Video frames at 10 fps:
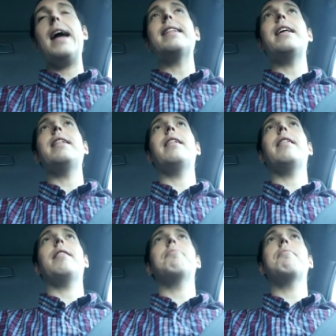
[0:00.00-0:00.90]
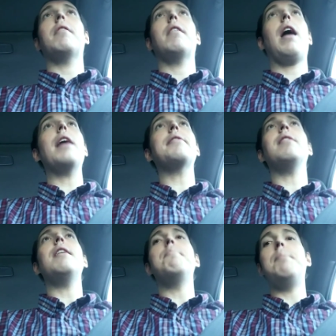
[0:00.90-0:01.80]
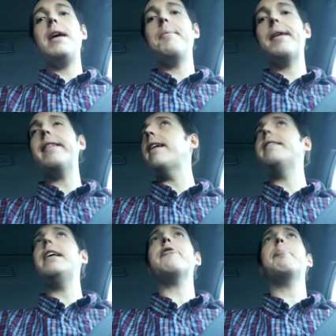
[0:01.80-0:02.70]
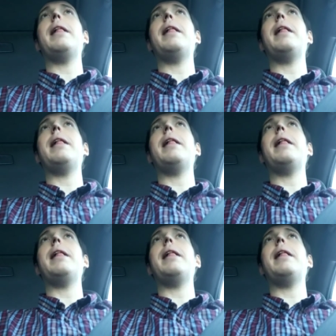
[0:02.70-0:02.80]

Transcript: And then I still haven't been able to get that disc